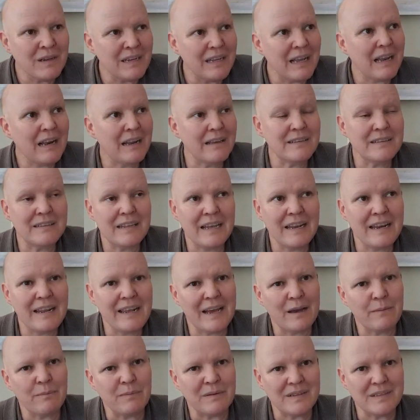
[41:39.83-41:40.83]
Mandela
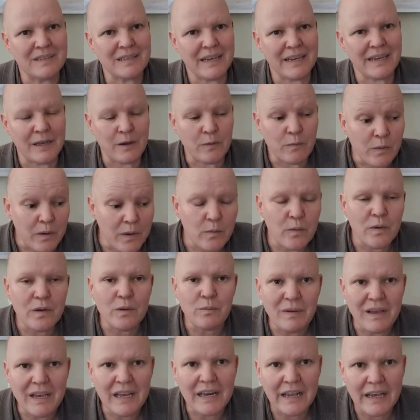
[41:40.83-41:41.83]
standing up and saying we
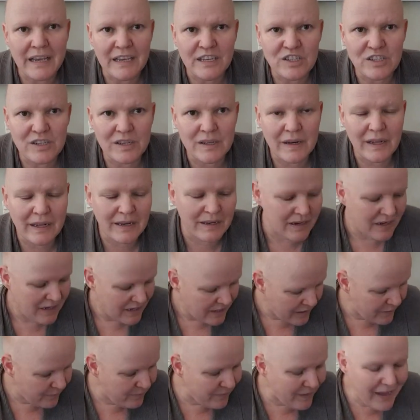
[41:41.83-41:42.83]
will be a nation, and
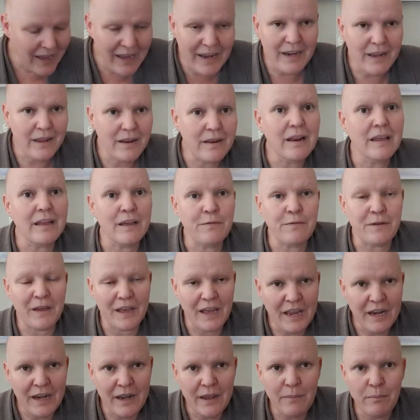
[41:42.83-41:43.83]
if
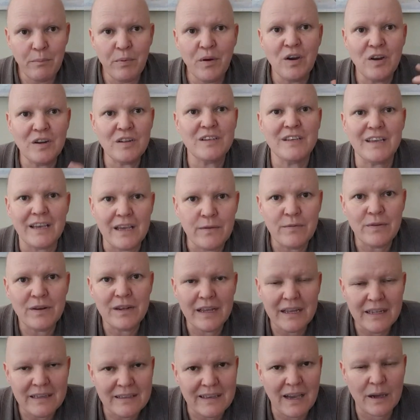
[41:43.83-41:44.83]
any party
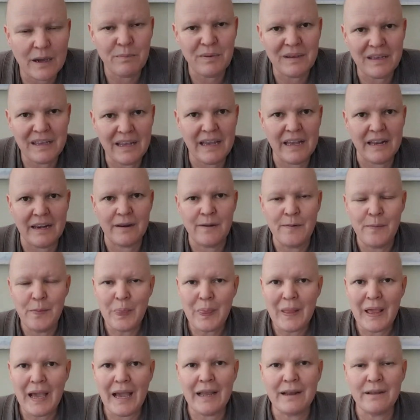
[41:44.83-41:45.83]
ever gets up again
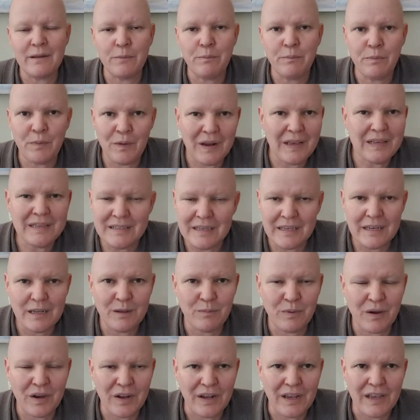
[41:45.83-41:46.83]
and oppress
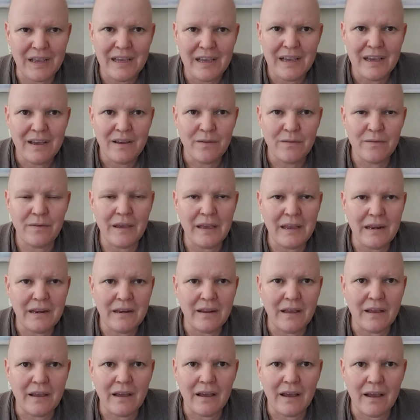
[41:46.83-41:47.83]
anybody,
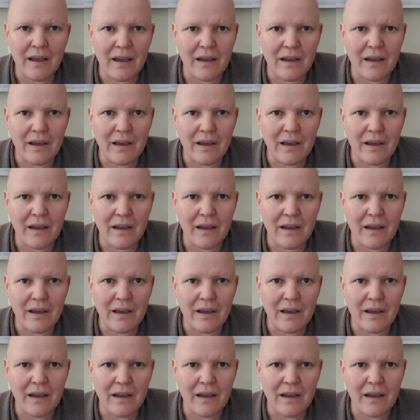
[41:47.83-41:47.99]
then